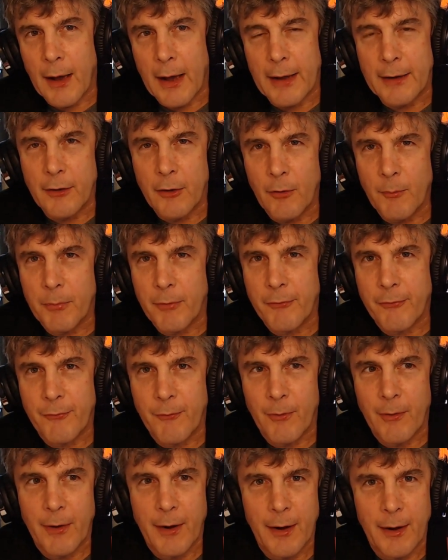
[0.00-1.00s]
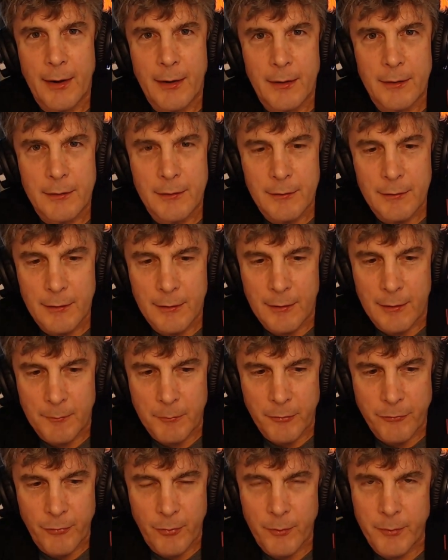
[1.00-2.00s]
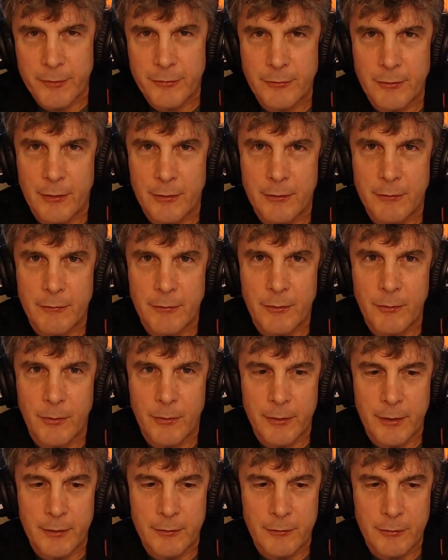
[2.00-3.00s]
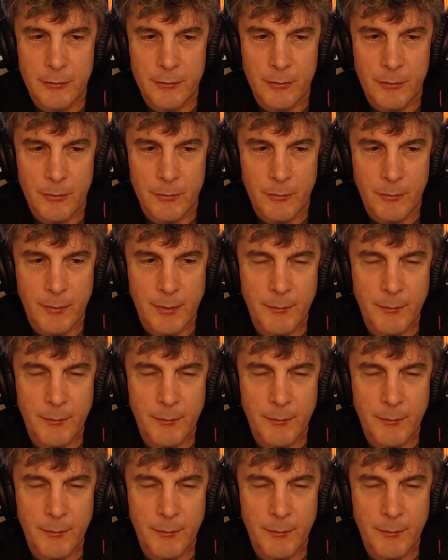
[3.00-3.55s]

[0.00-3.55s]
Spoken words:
I know beforehand, before we started recording too,